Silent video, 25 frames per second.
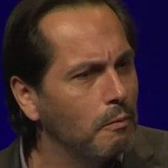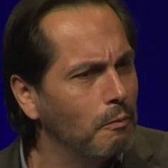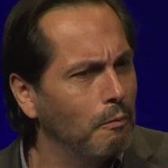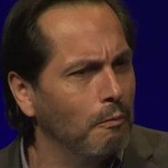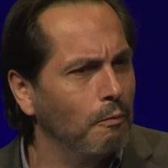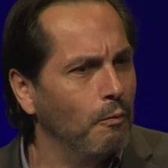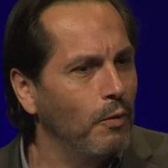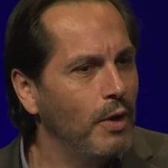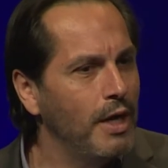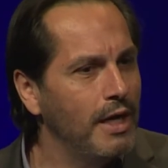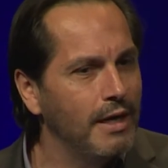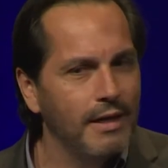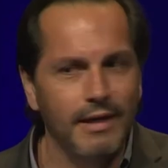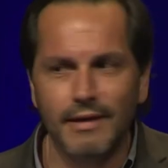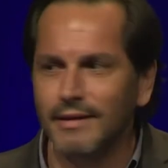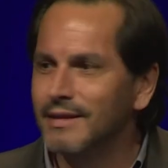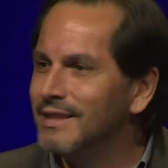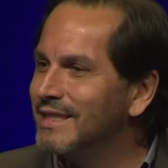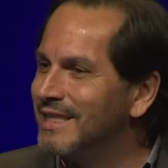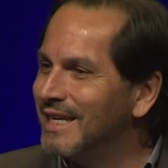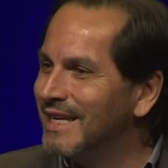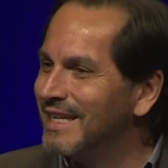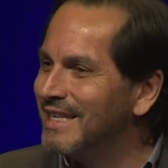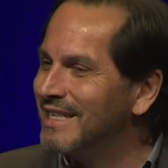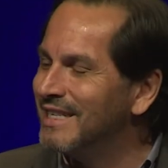what?
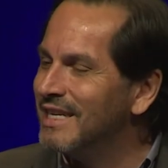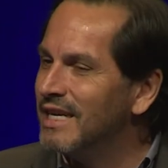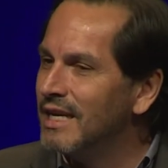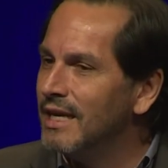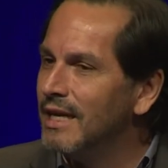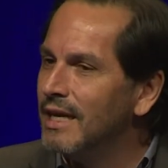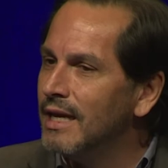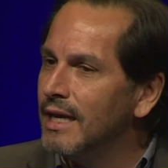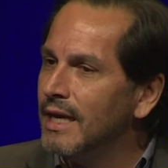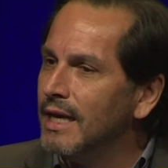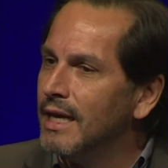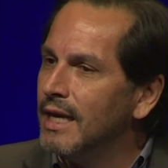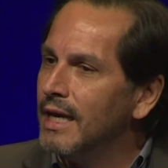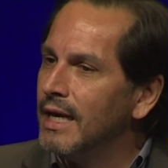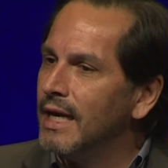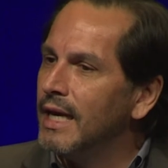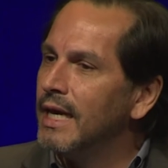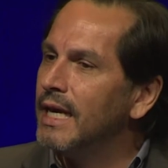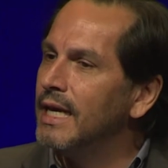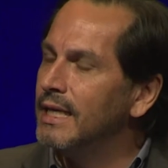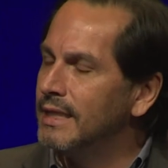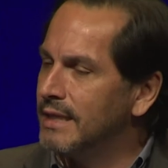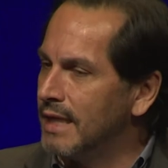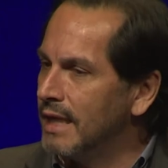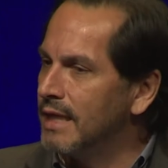And
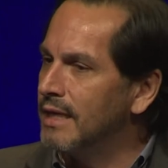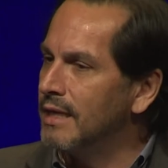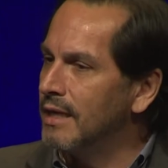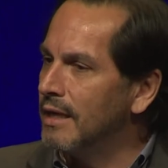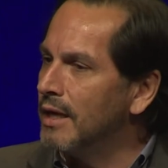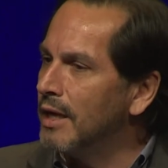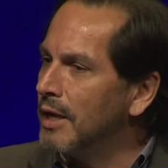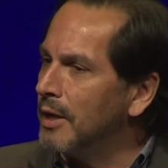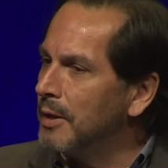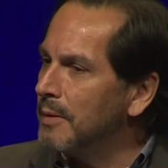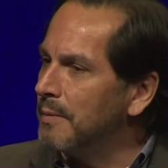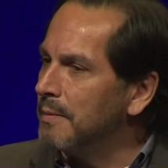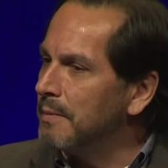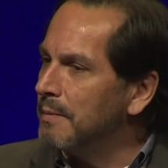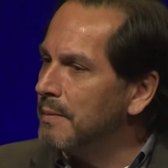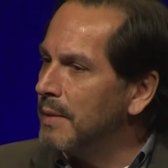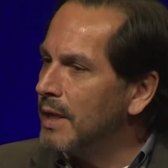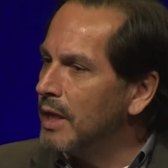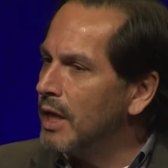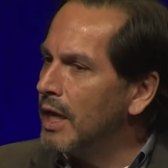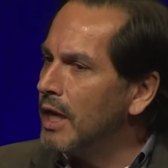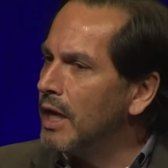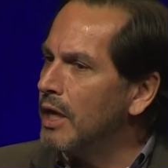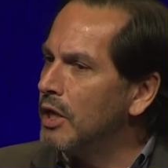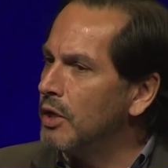he said,
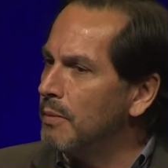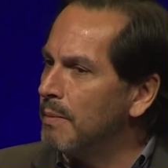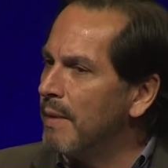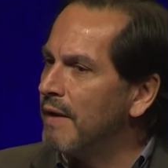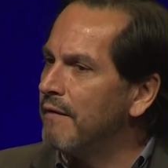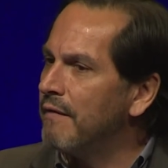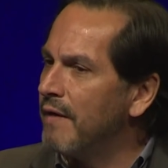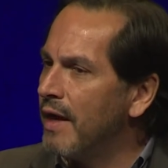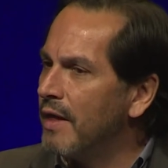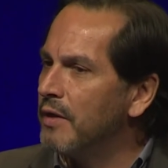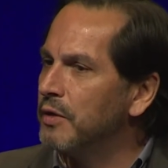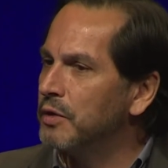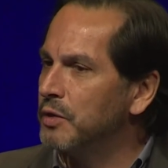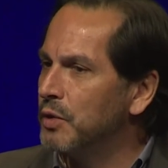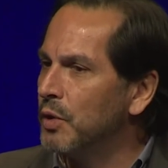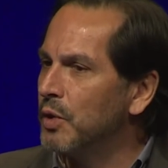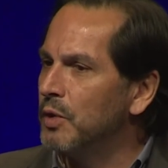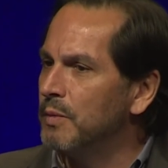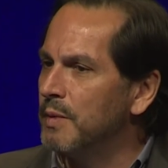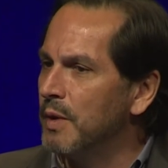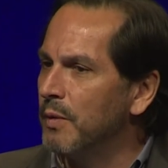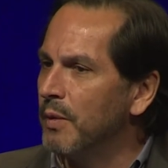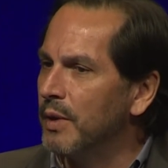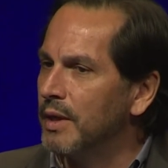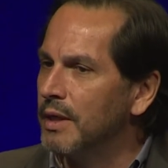my father told
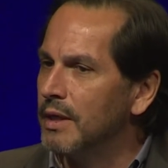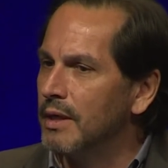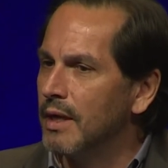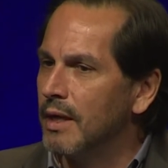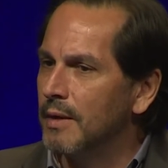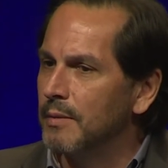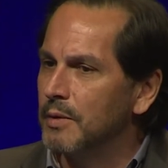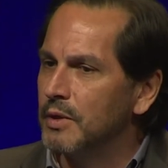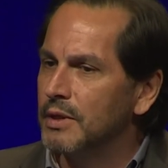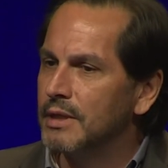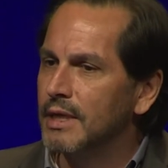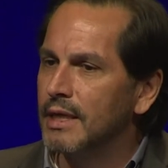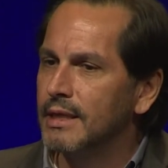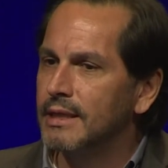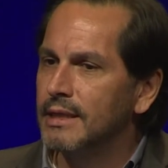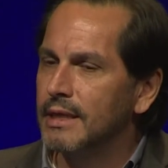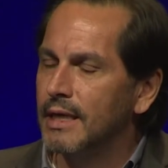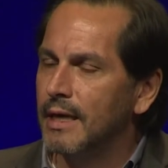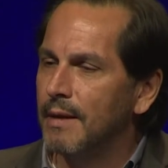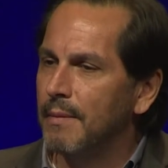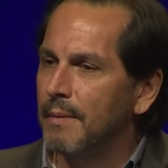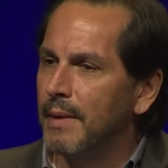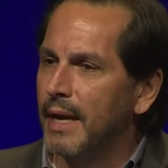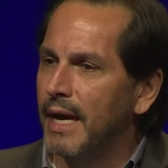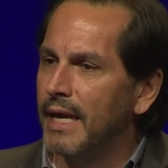me what you said to
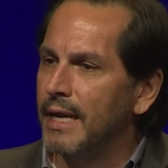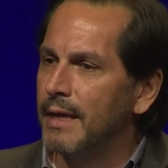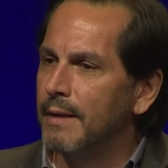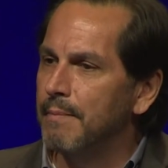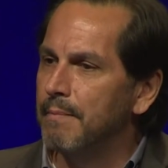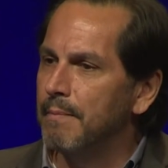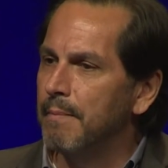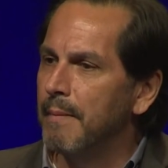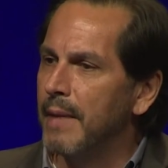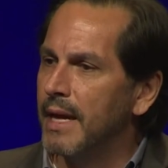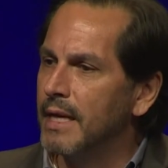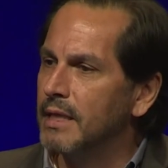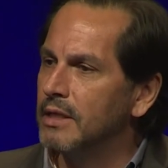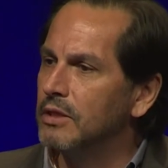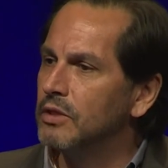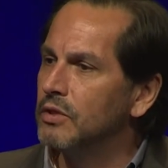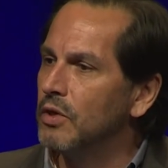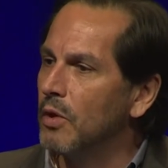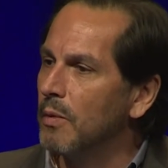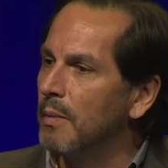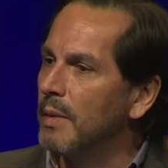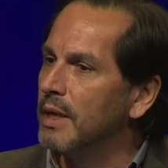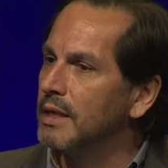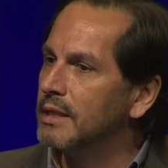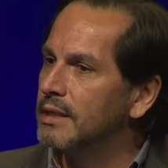him, and it meant so
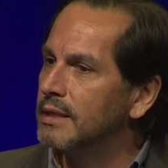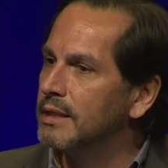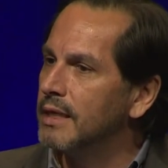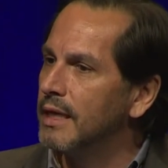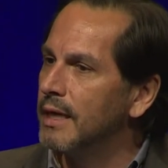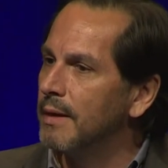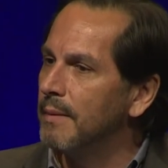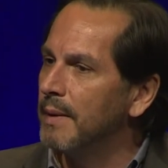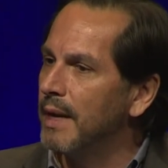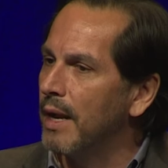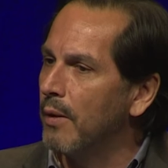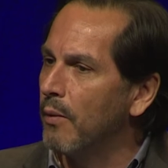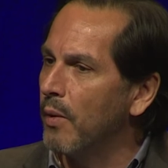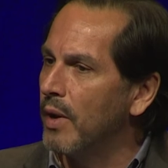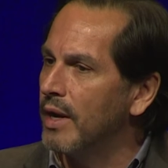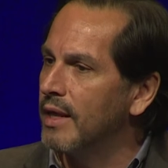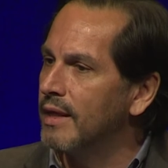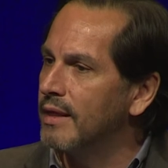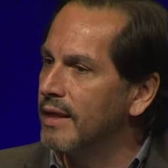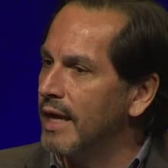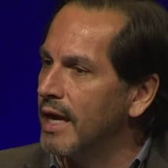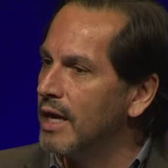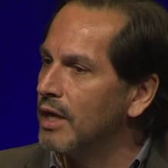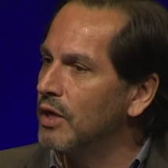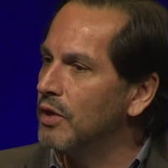much to him, and I want to
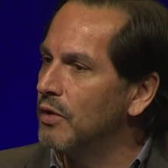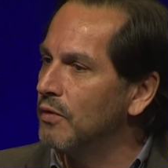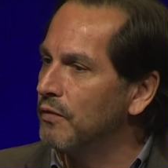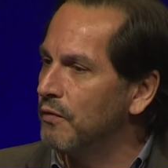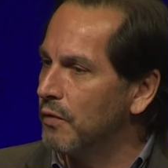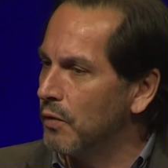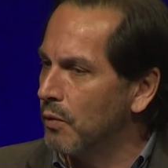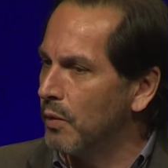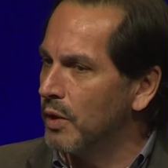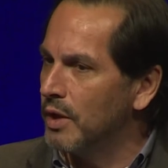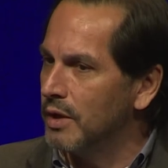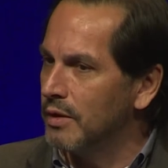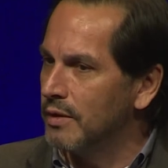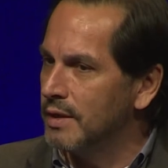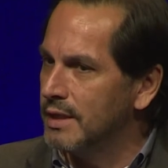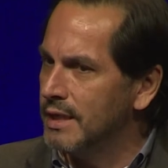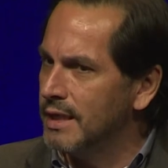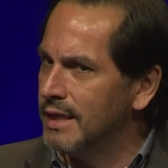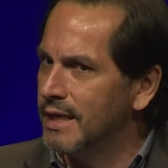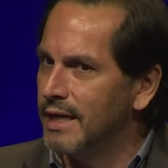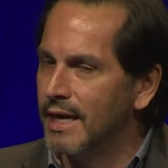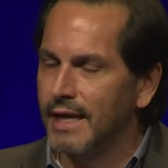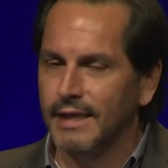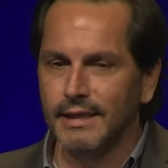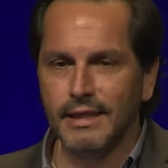thank you for what you did.
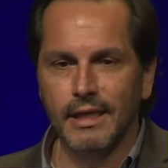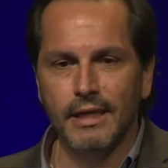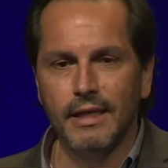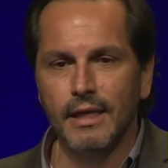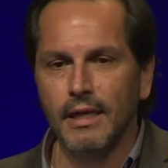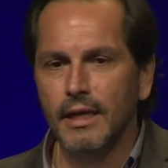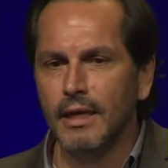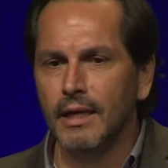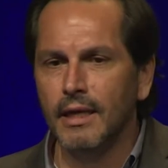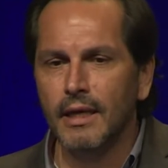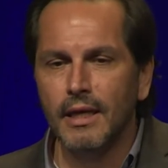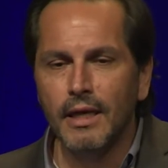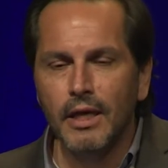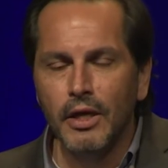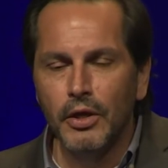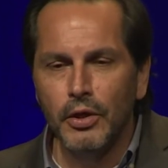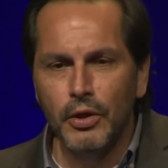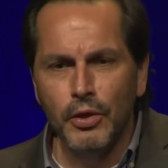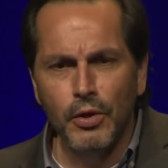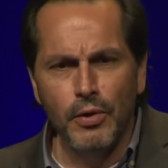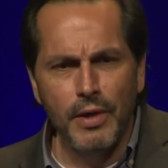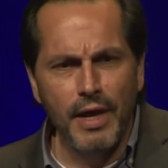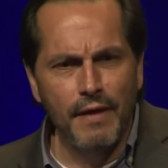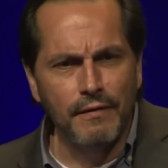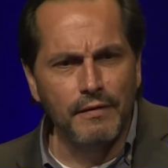And I said, you
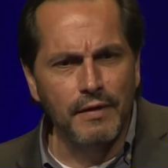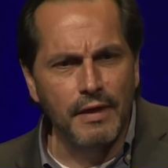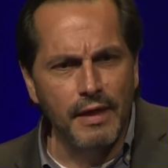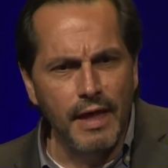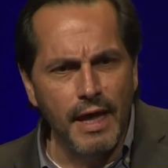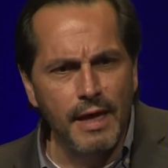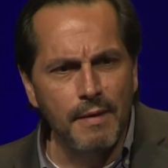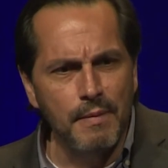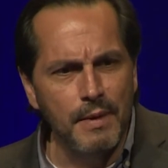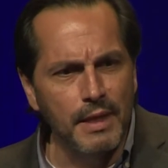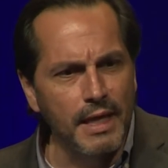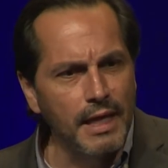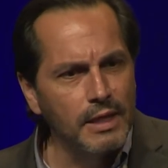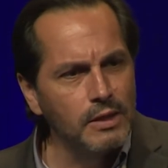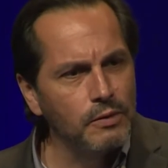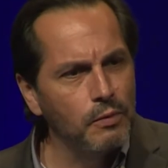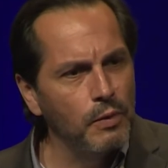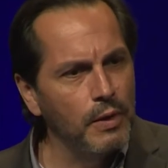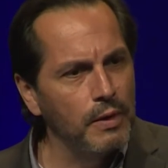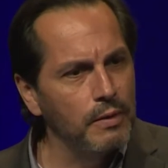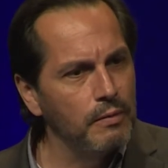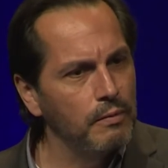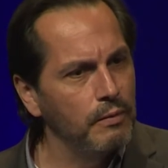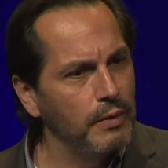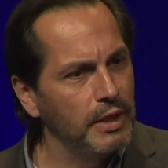don't have to thank me. That's
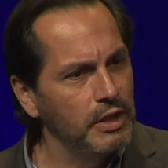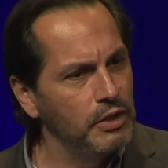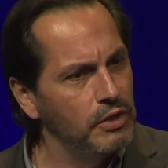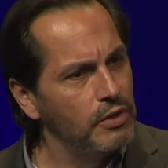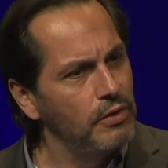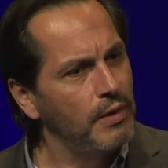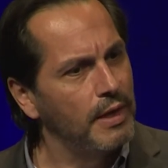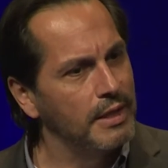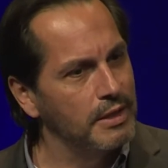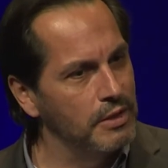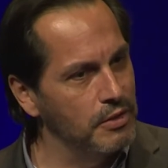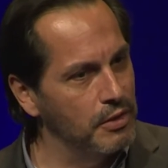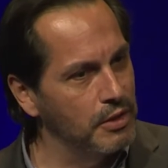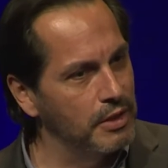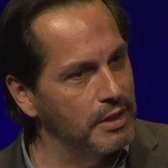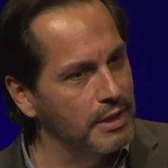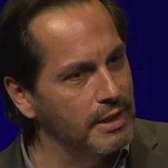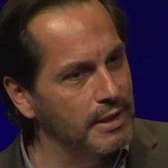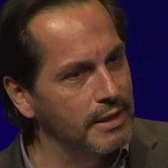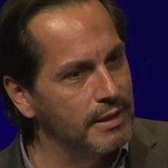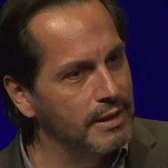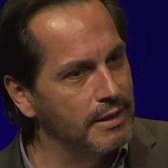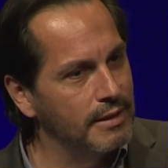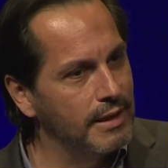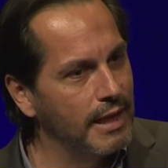what we do as
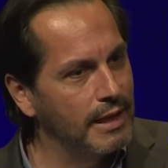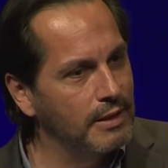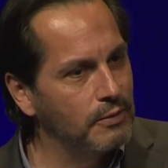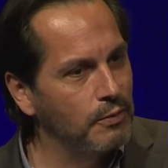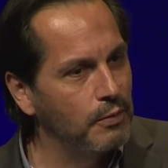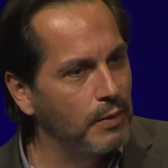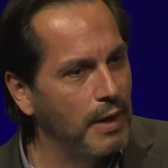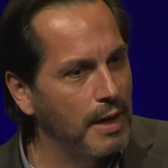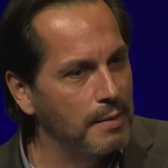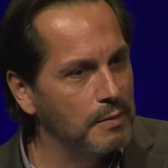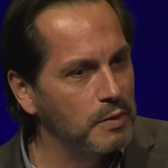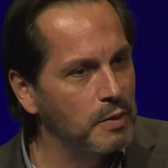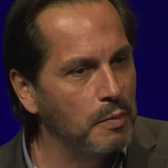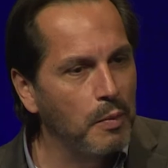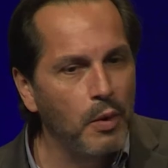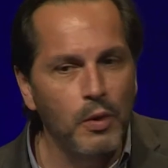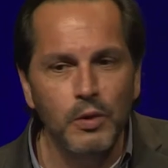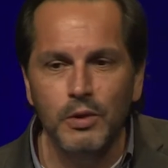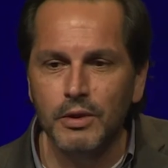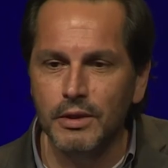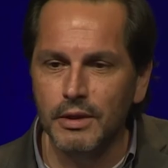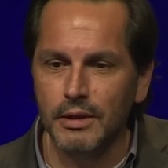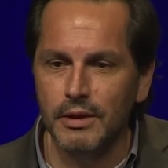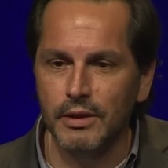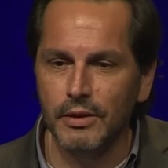nurses. That's what I'm
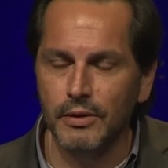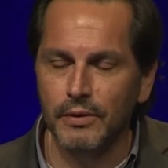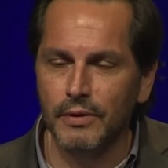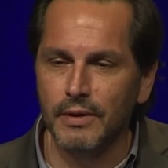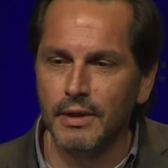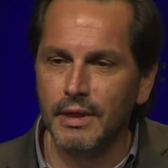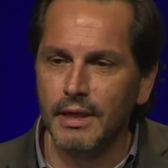supposed to do.